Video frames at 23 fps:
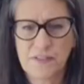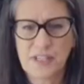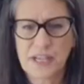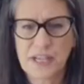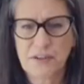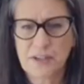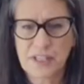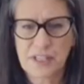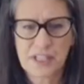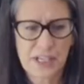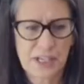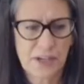
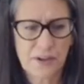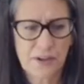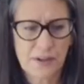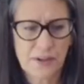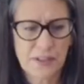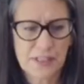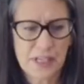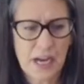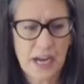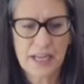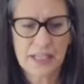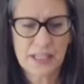dietary,
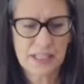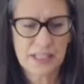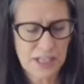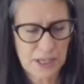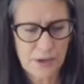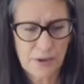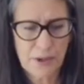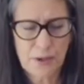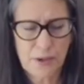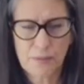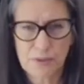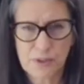
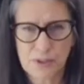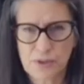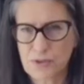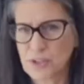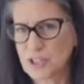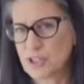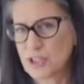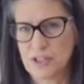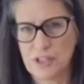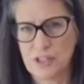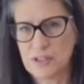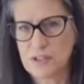dietary
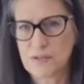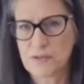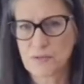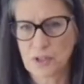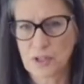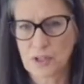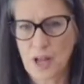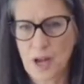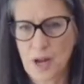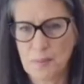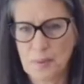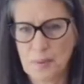restrictions. I'm going